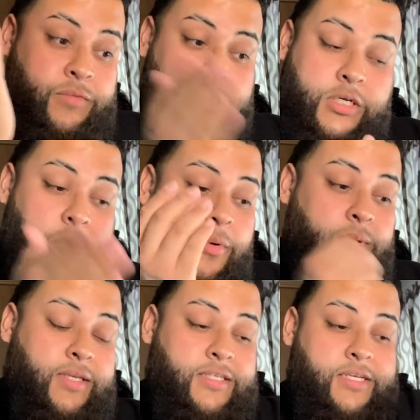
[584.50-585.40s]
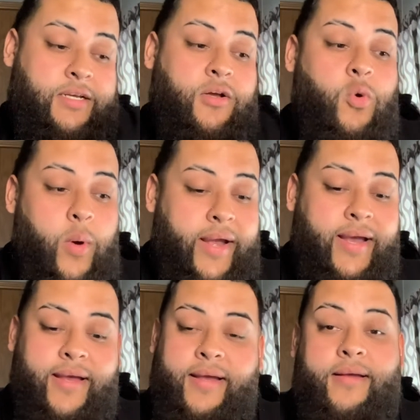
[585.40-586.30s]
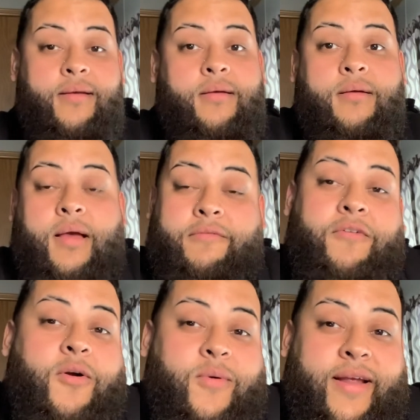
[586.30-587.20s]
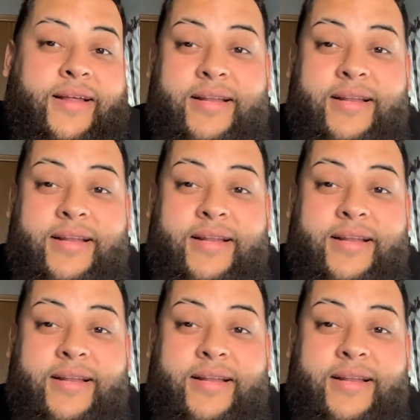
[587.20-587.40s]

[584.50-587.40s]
coming with the shit quick. Fuck with it.